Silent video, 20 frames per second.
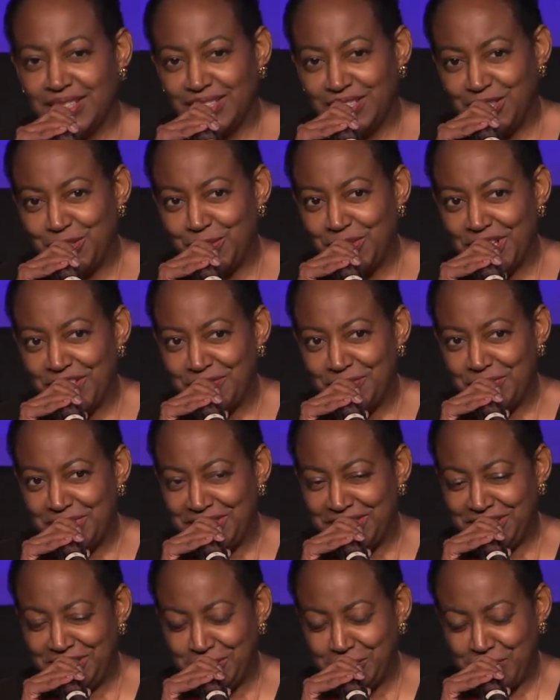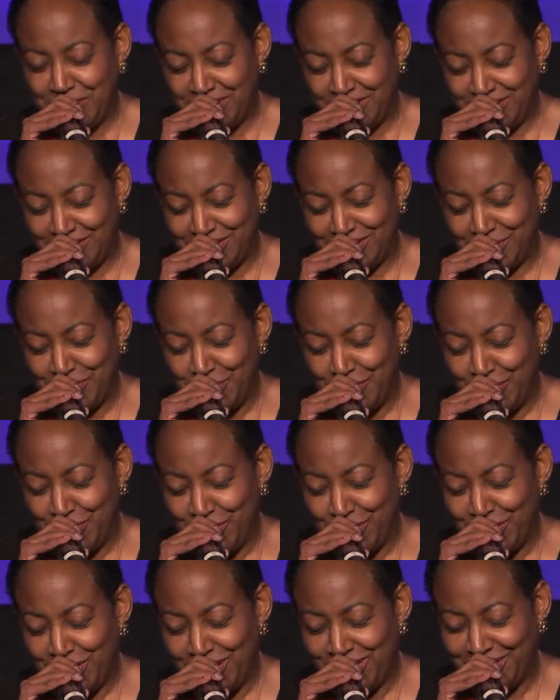You have my deepest
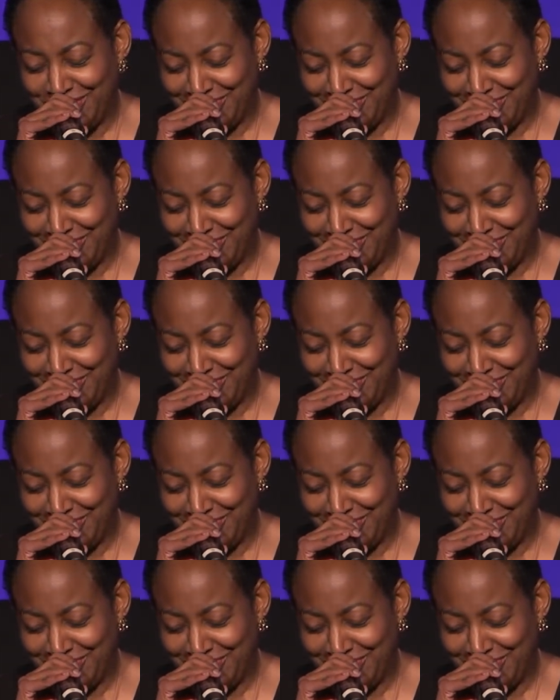sympathy.